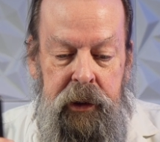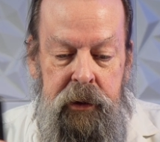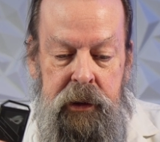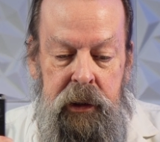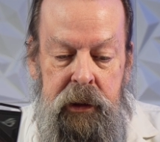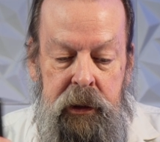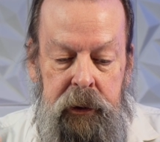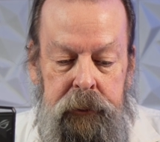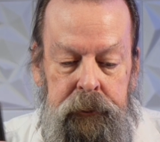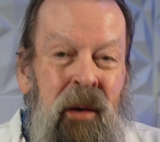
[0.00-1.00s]
useless,
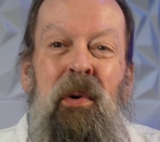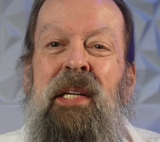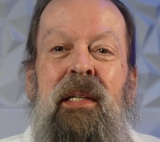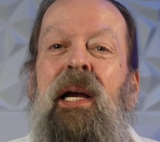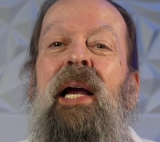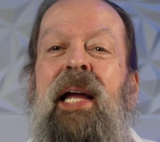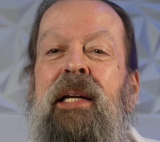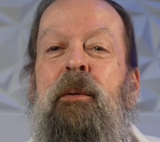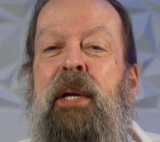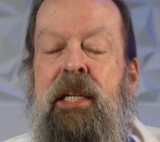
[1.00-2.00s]
which again
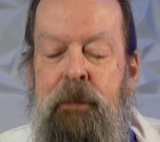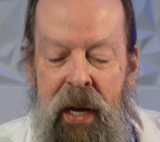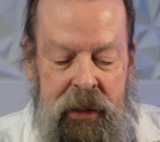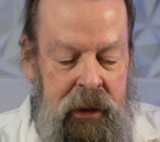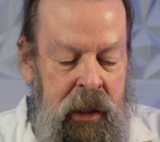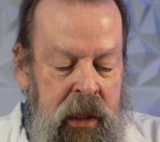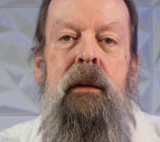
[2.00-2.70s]
to be expected.